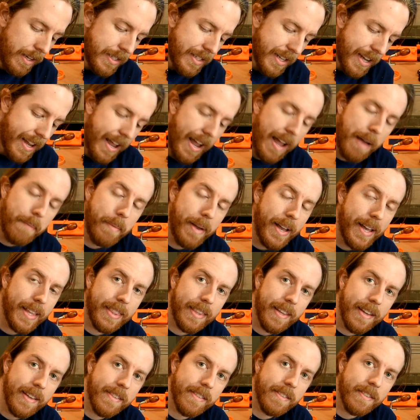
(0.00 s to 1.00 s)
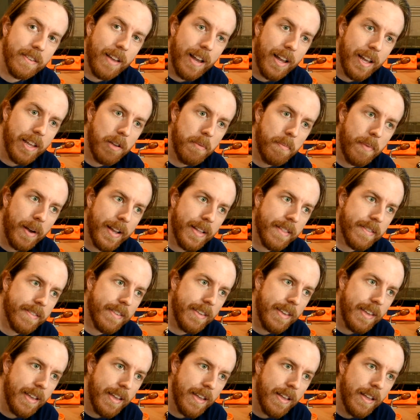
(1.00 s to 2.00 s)
To combat this, you might
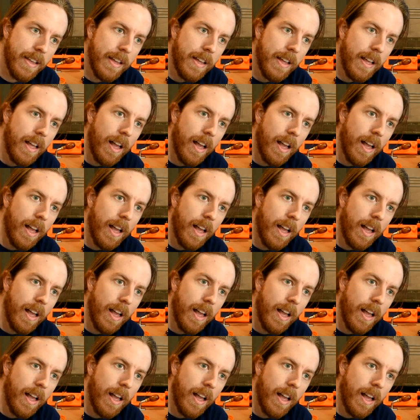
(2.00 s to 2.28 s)
see